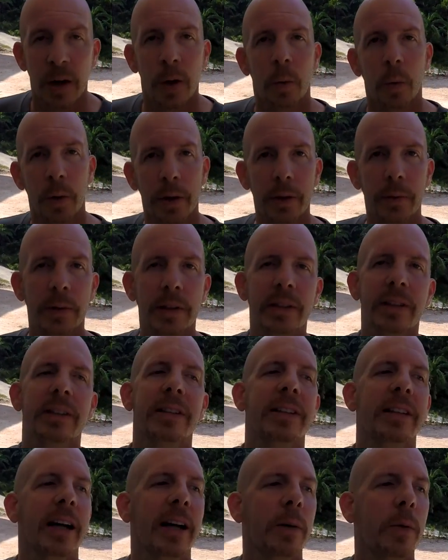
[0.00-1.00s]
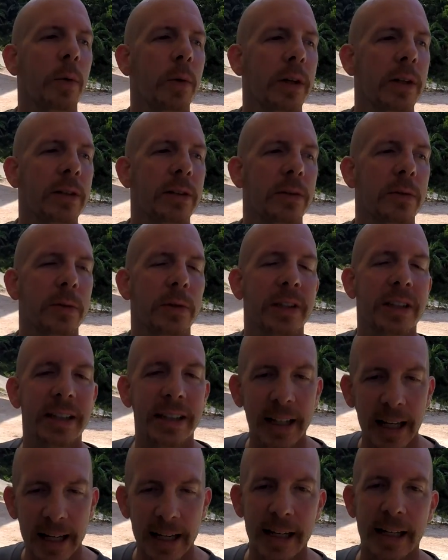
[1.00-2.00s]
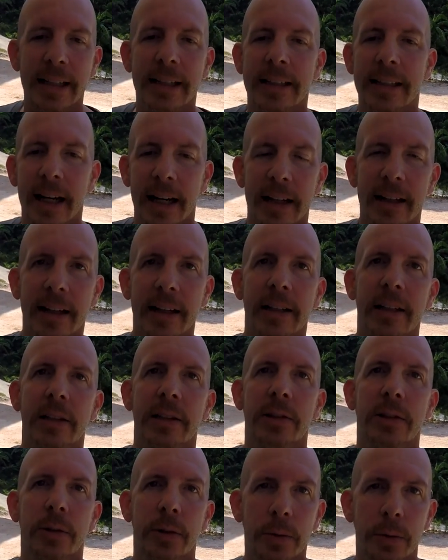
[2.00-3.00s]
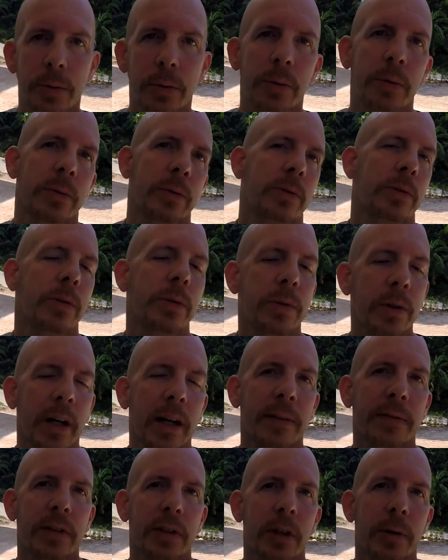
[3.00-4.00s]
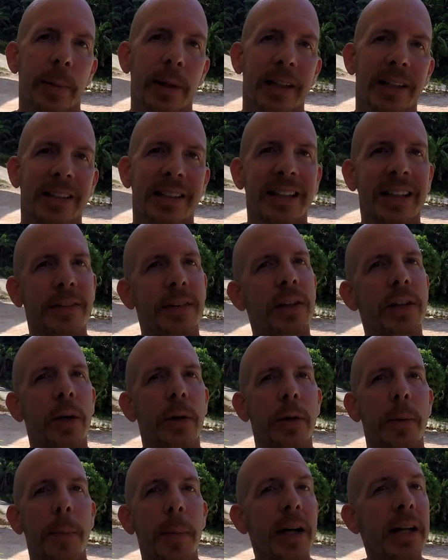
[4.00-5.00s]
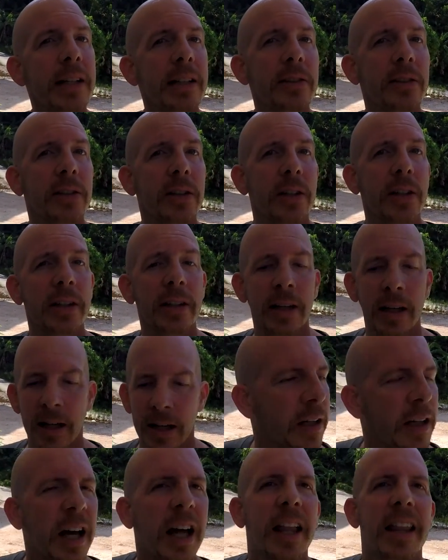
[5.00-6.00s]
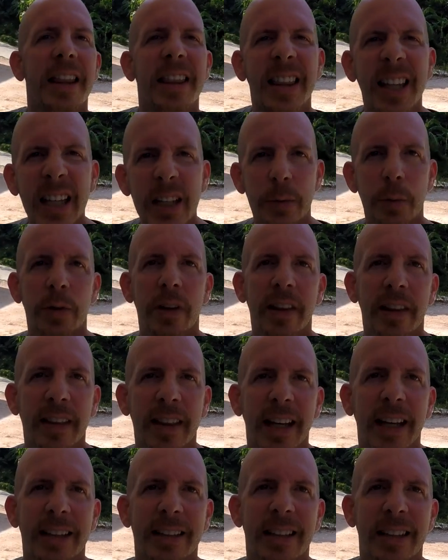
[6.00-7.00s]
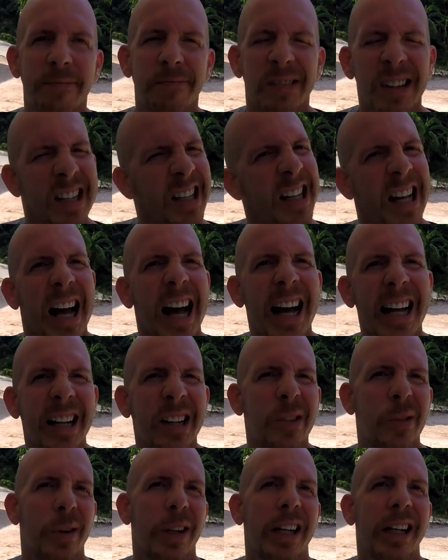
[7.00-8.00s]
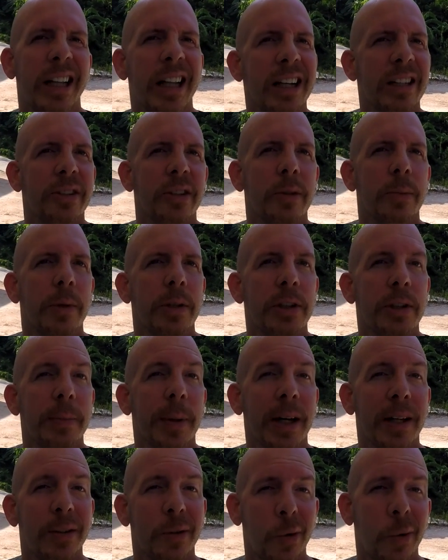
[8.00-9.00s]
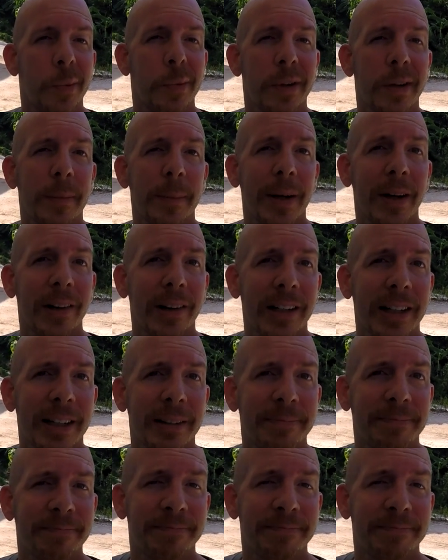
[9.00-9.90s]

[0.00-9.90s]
One of the reasons I wanted to stay in Thailand is to not have to go, because even though the money is good, these were the things that I didn't really like so much about corporate America.